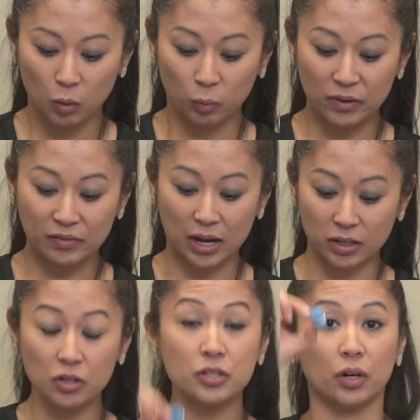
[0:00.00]
We've got
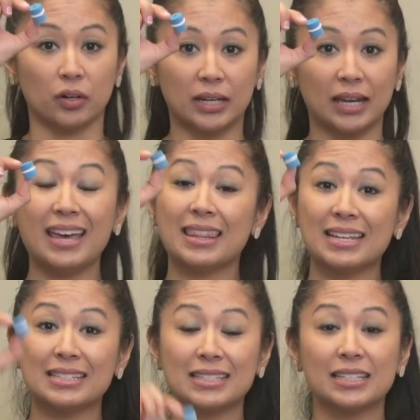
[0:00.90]
our tourniquet and
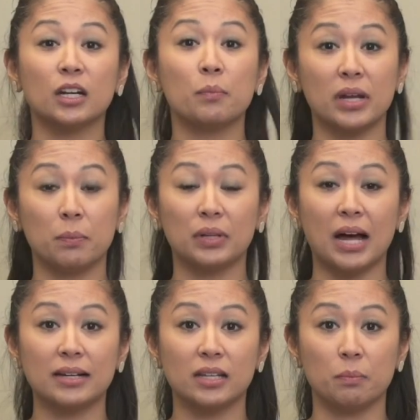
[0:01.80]
this is gonna be
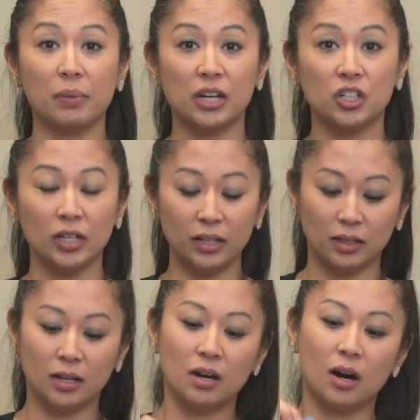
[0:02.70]
applied to the patient.
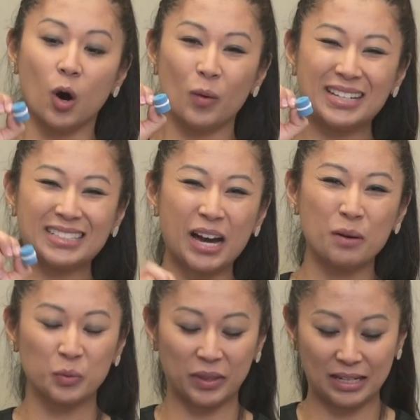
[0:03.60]
Always
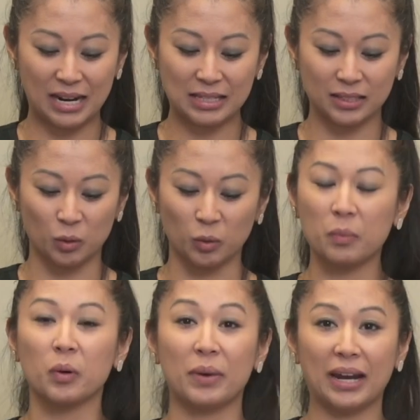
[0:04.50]
comes with a nice little
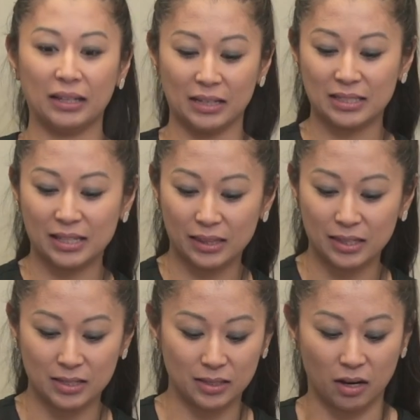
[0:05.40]
rubber band. Let's get
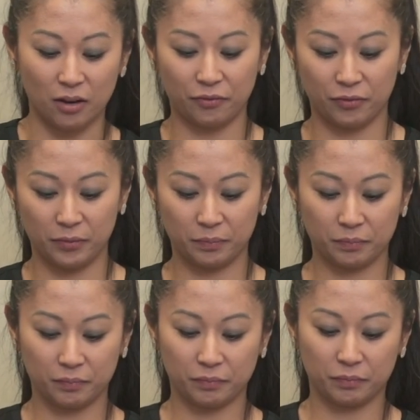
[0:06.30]
this off.
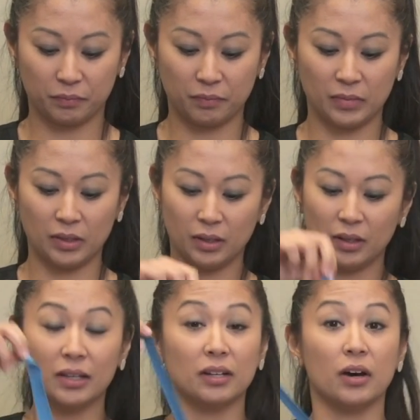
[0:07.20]

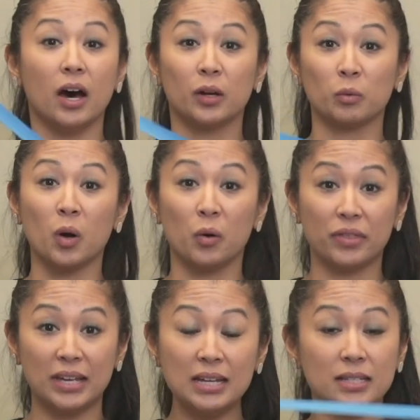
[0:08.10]
Gonna unroll
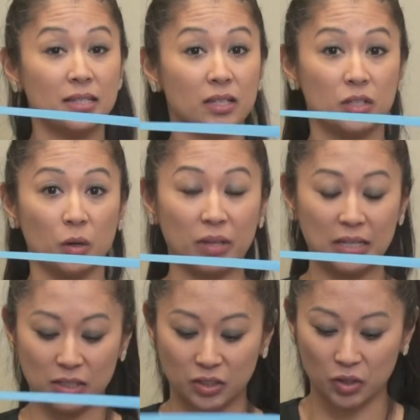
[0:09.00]
this. So
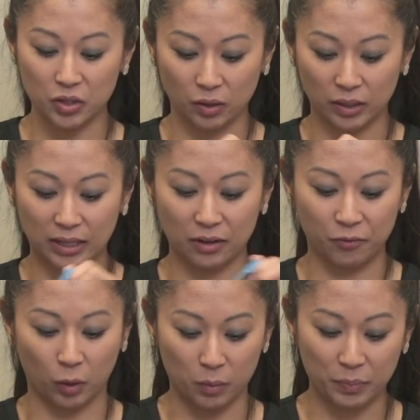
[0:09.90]
this is our tourniquet
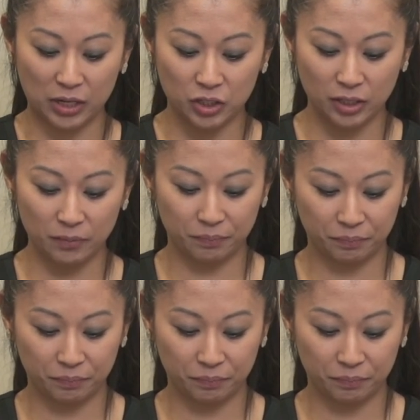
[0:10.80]
for our patient.